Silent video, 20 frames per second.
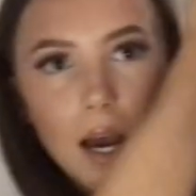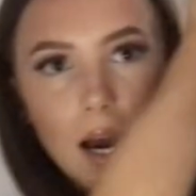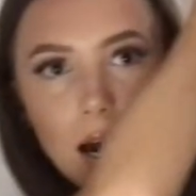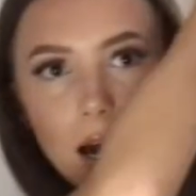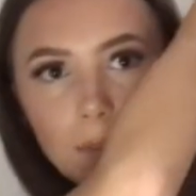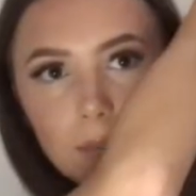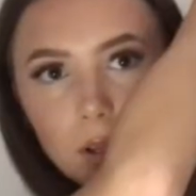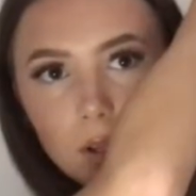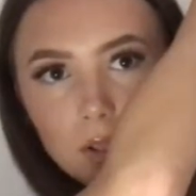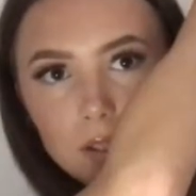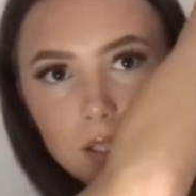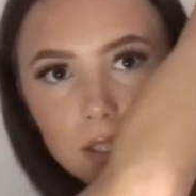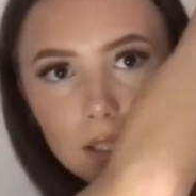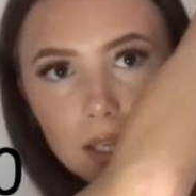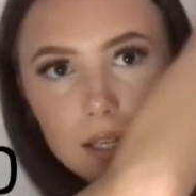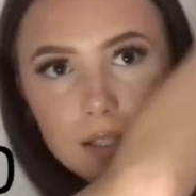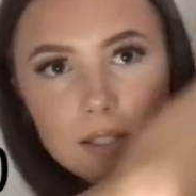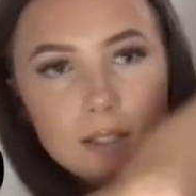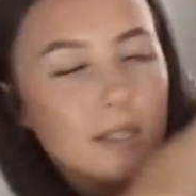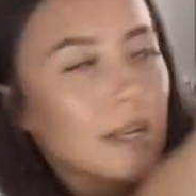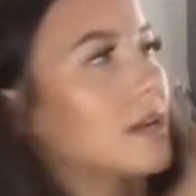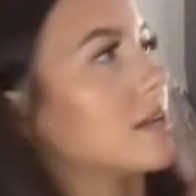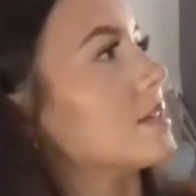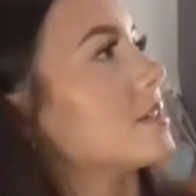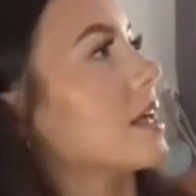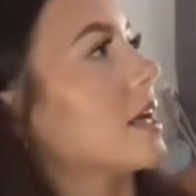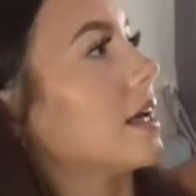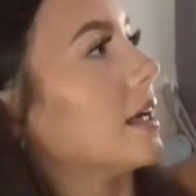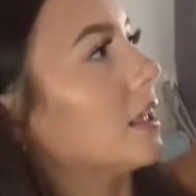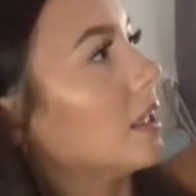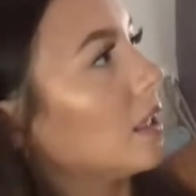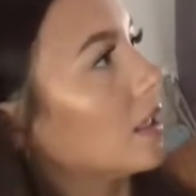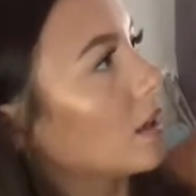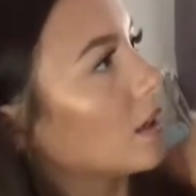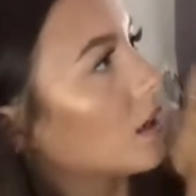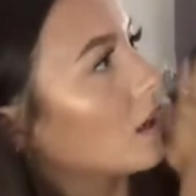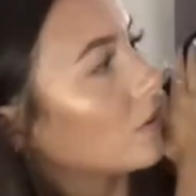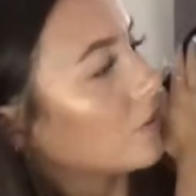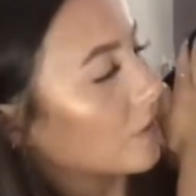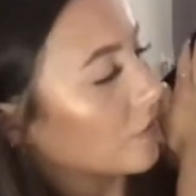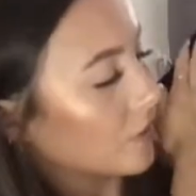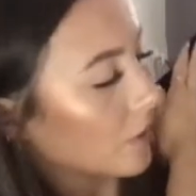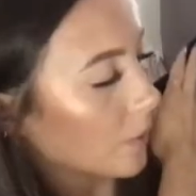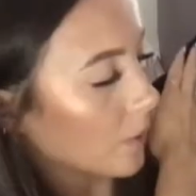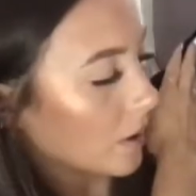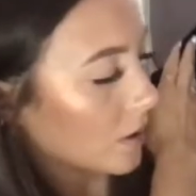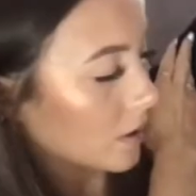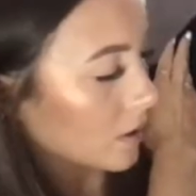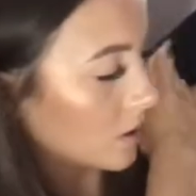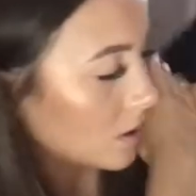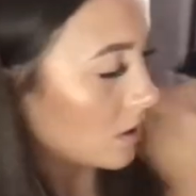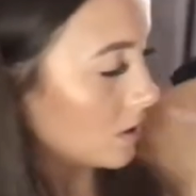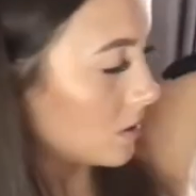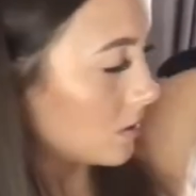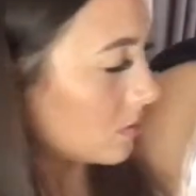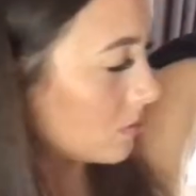it looks like this. It says Area 51.